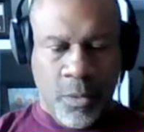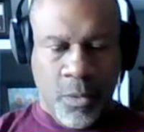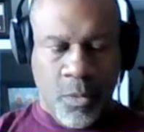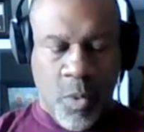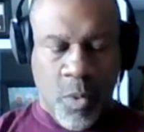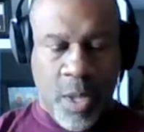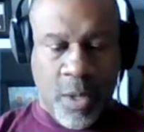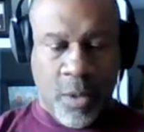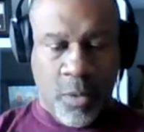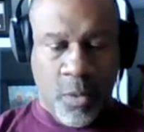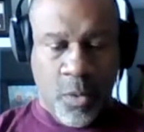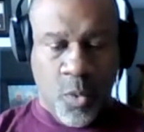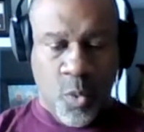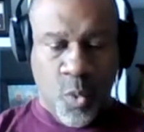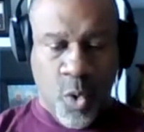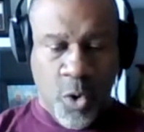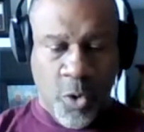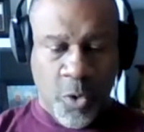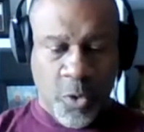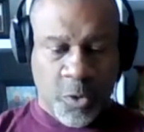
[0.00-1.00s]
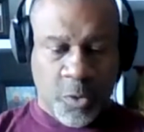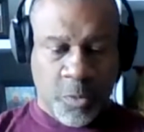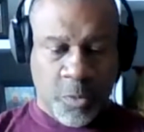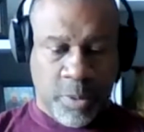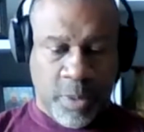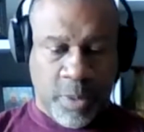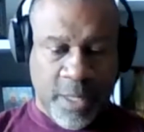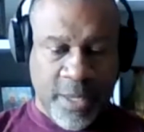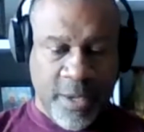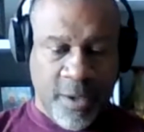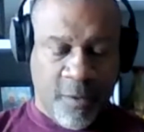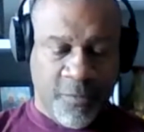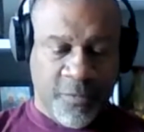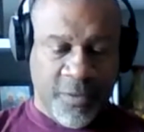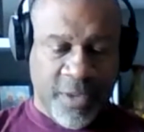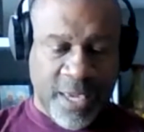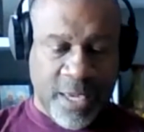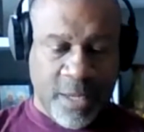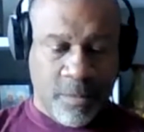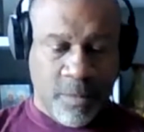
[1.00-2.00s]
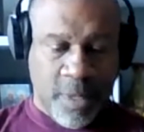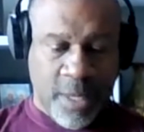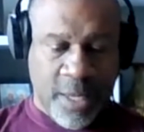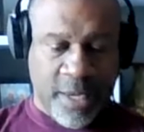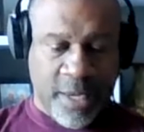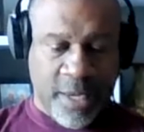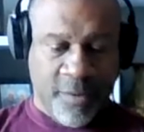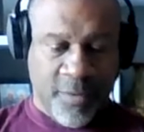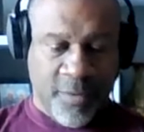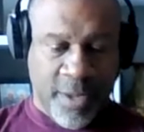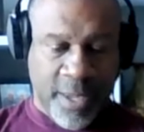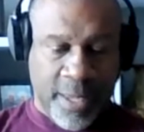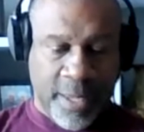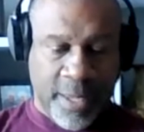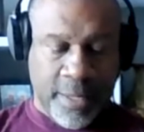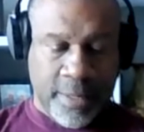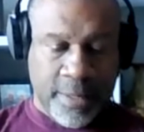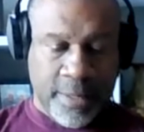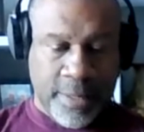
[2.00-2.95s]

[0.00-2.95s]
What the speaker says: Wow, worst playoff game I ever had.